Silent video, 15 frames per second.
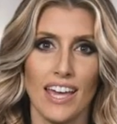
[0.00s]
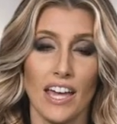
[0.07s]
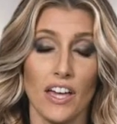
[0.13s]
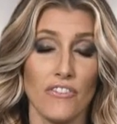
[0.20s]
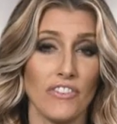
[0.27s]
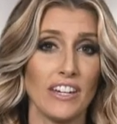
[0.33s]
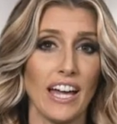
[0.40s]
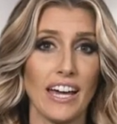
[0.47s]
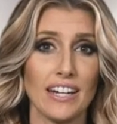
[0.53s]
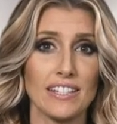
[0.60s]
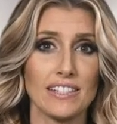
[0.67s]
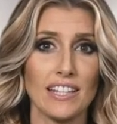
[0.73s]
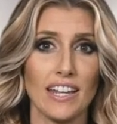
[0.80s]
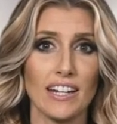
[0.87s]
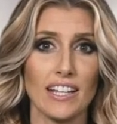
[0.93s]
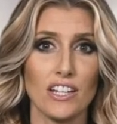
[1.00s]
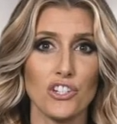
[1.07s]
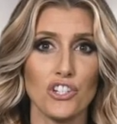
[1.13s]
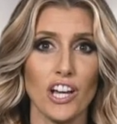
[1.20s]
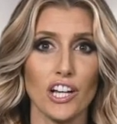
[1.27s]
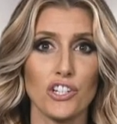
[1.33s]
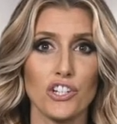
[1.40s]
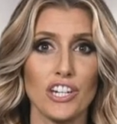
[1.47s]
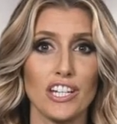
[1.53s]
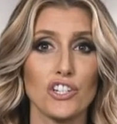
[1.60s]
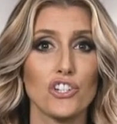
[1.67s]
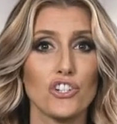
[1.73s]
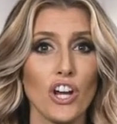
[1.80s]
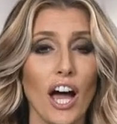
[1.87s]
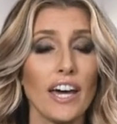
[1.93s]
If an anesthetic injection
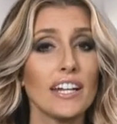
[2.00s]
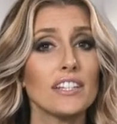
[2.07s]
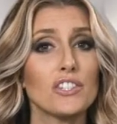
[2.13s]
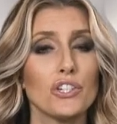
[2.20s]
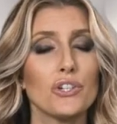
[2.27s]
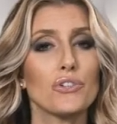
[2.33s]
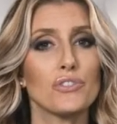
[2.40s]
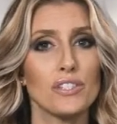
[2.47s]
is shot into your